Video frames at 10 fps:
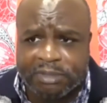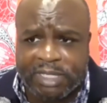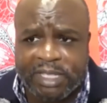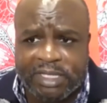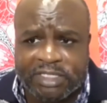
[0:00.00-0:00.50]

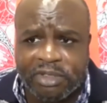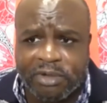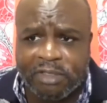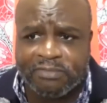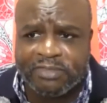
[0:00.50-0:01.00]
the
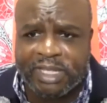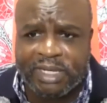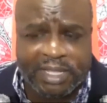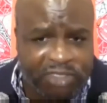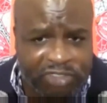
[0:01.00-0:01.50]
history of the
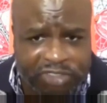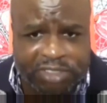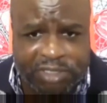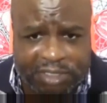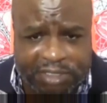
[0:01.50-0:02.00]

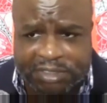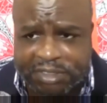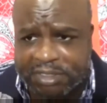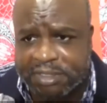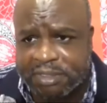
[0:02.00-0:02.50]
lynch, these